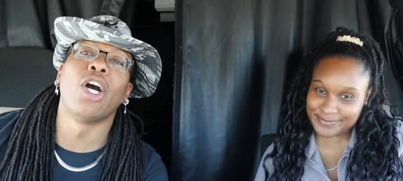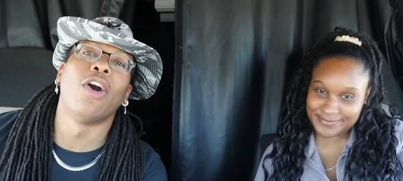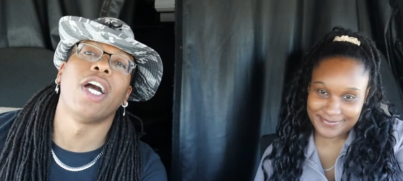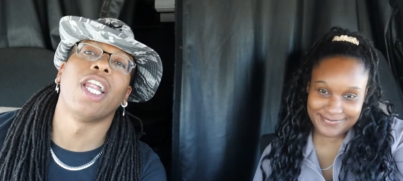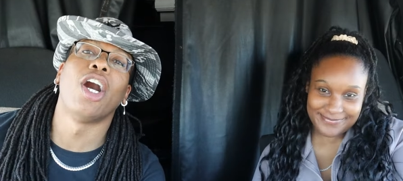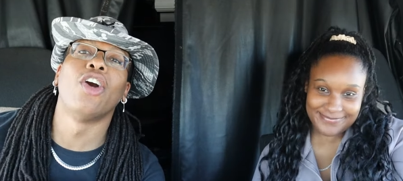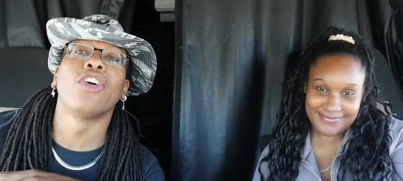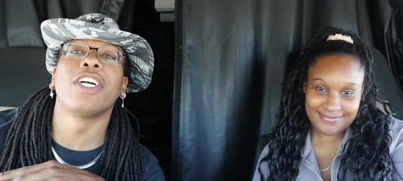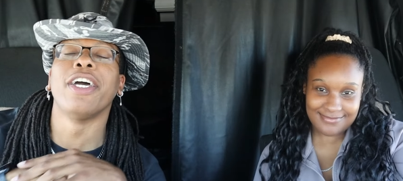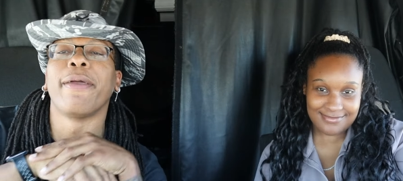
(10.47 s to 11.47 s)
Speaker 1: going
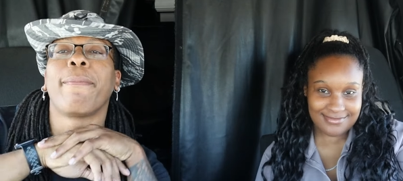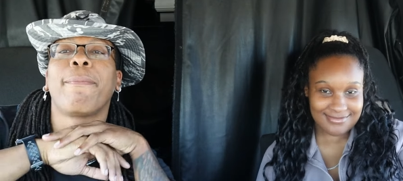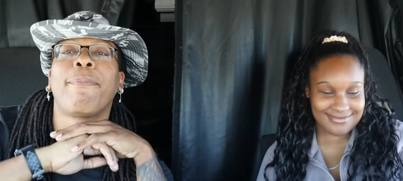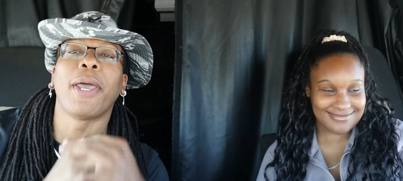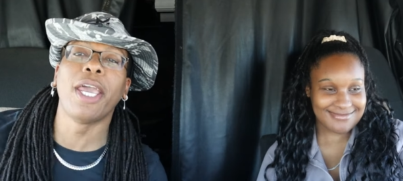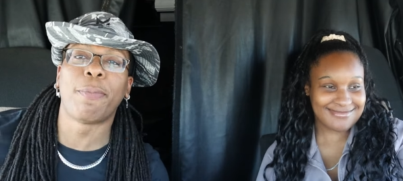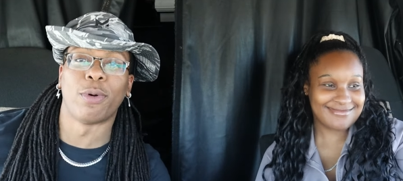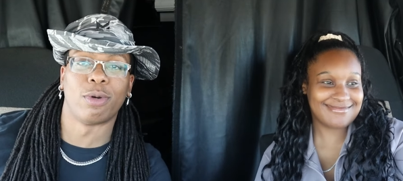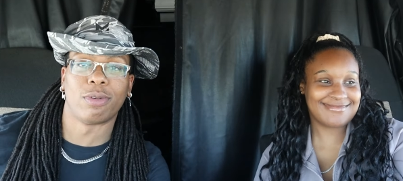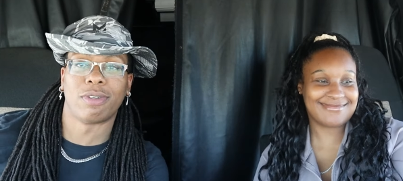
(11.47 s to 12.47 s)
on, good
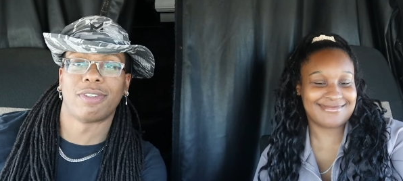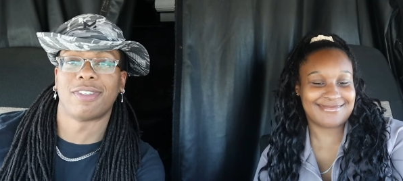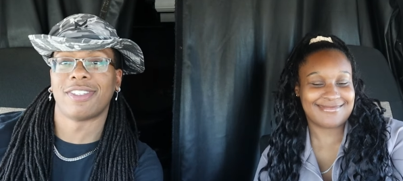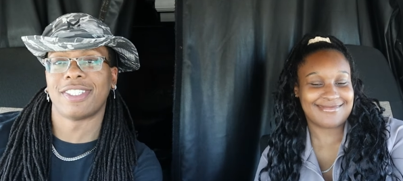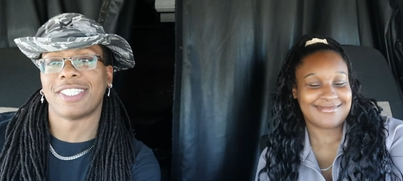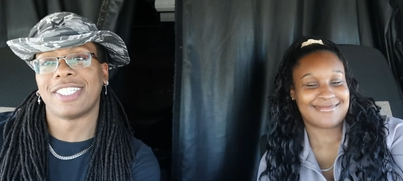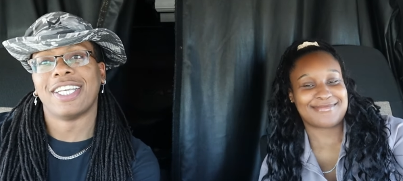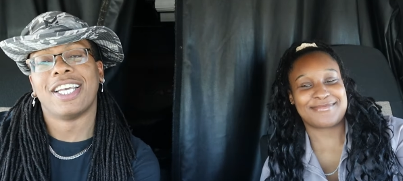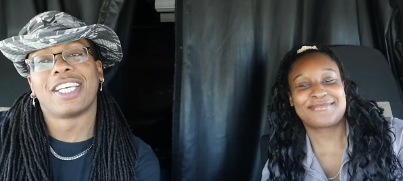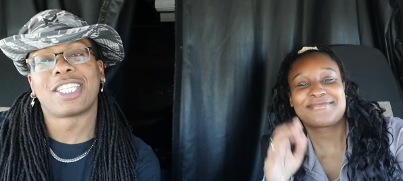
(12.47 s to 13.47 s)
people.
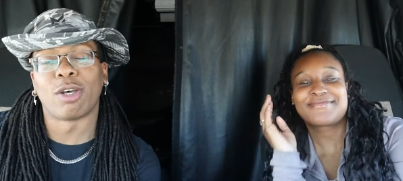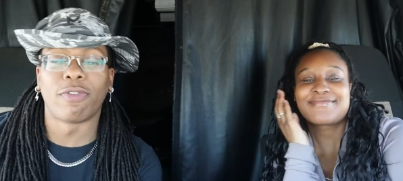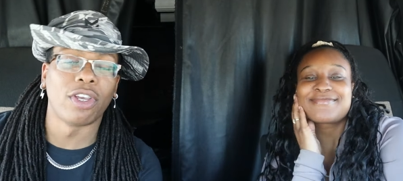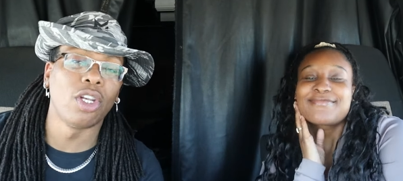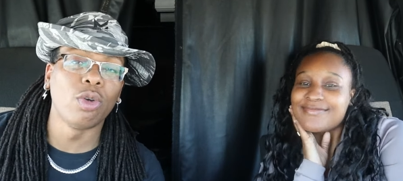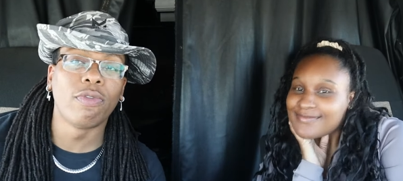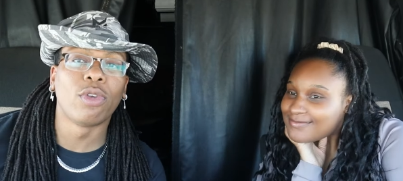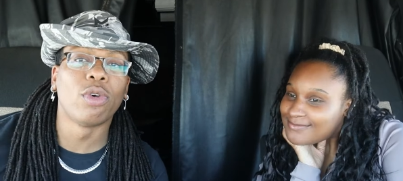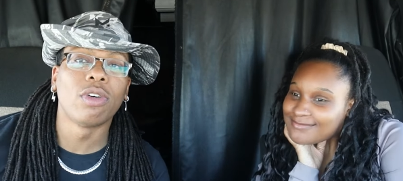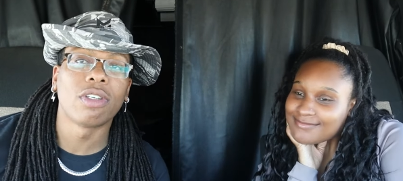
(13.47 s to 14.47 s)
So for any new
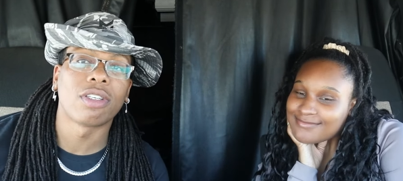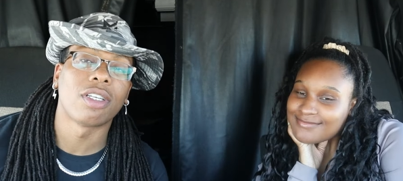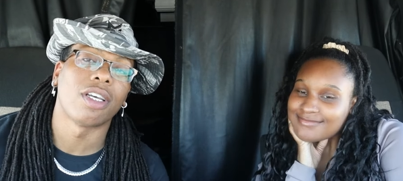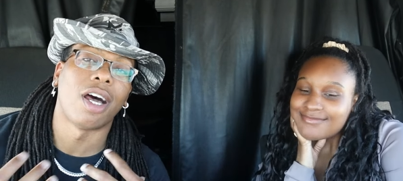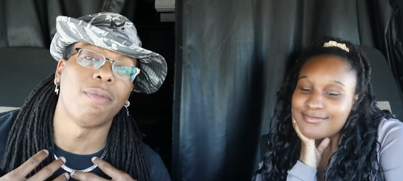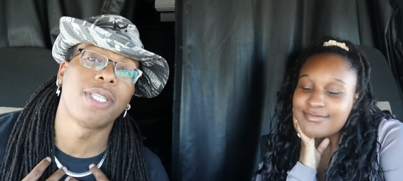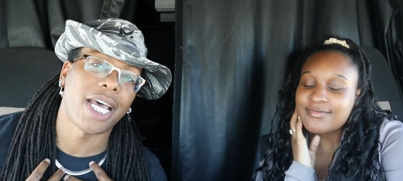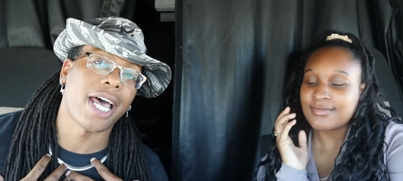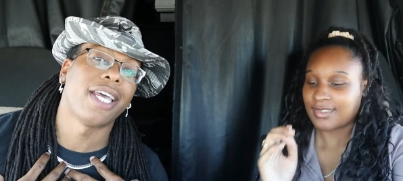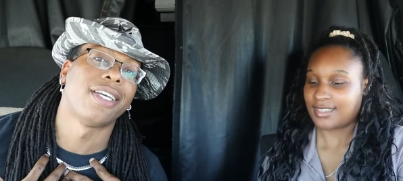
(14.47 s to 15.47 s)
viewers, I'm
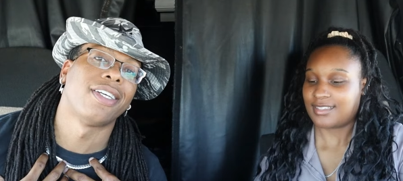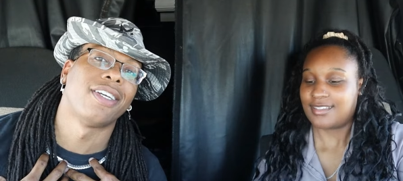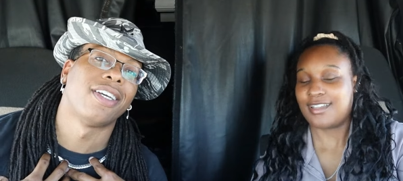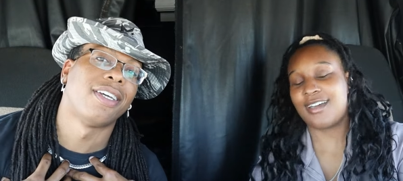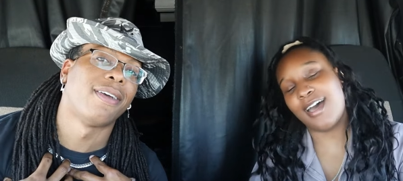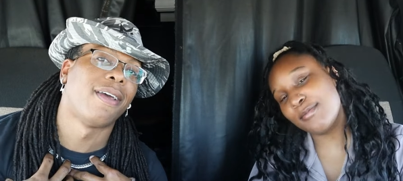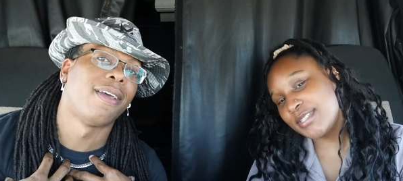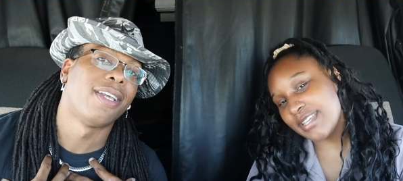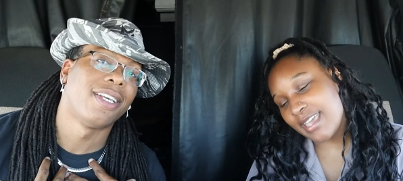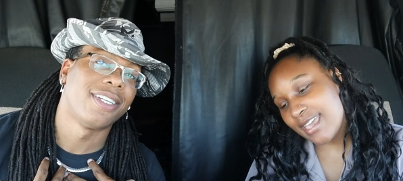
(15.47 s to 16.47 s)
Ty.
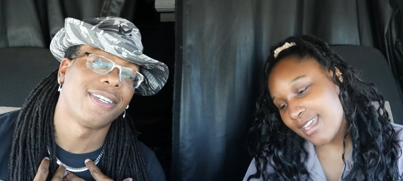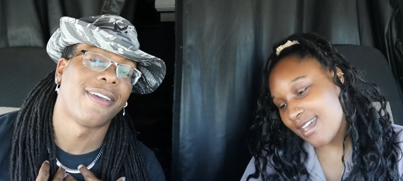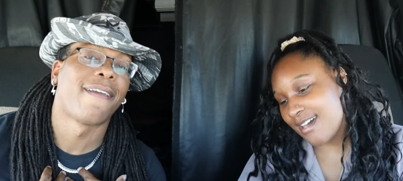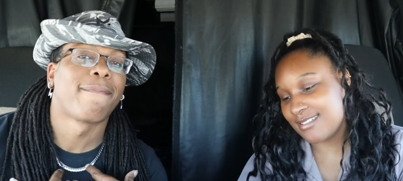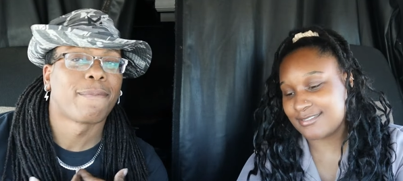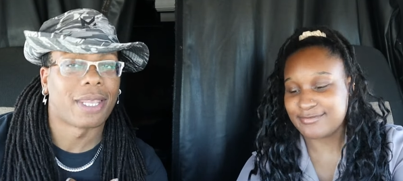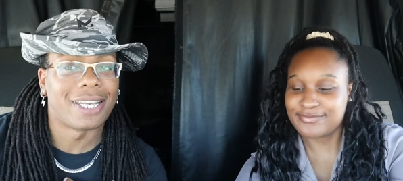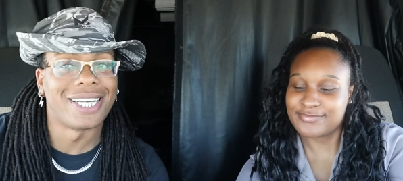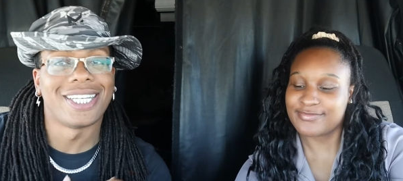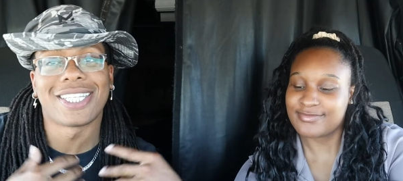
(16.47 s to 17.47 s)
Speaker 2: I'm T.
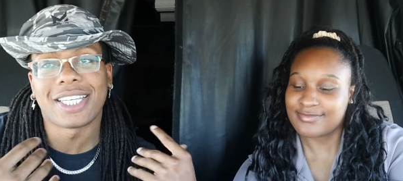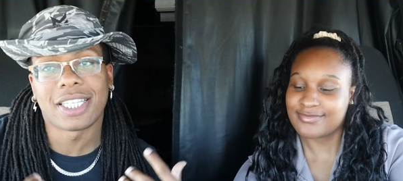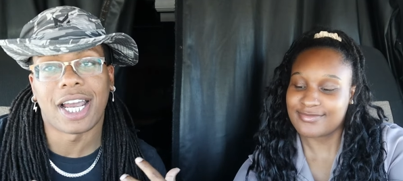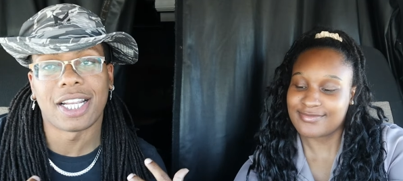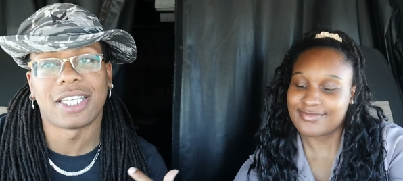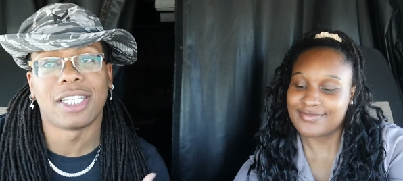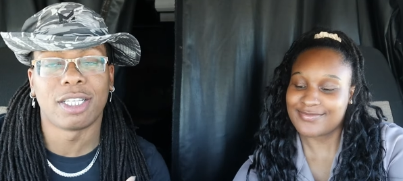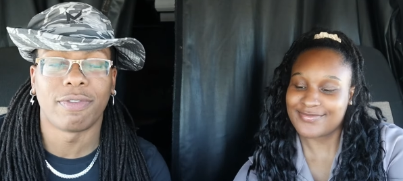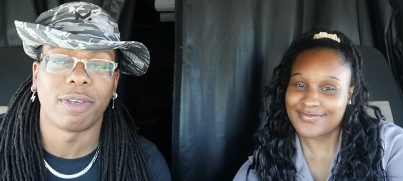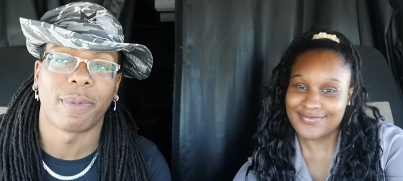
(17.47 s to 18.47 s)
Speaker 1: And this is Ty
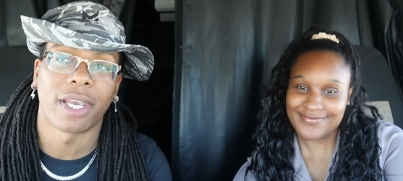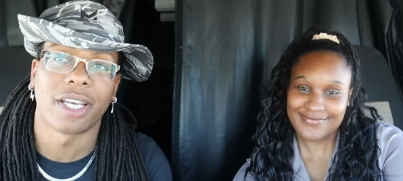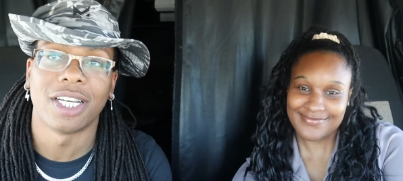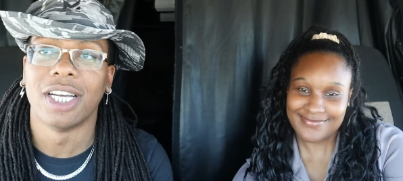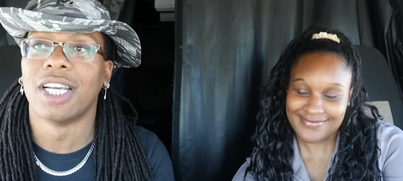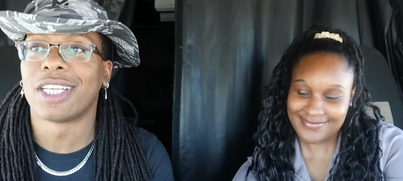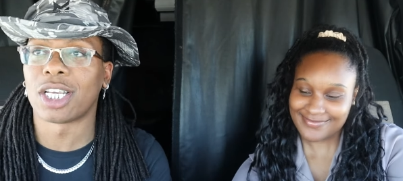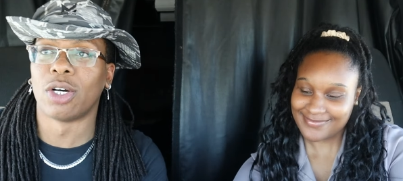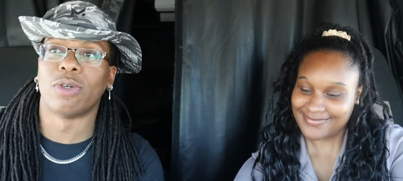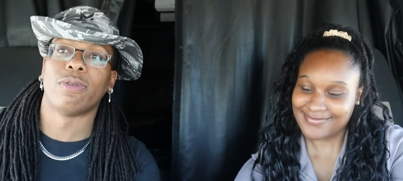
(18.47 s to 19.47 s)
TTV, man.
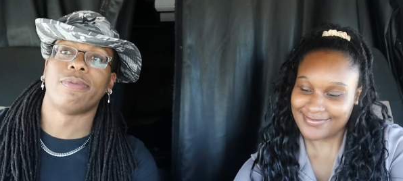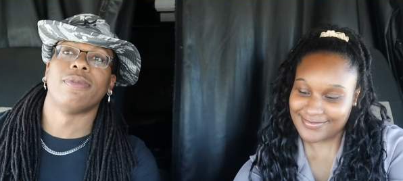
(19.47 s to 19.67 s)
So,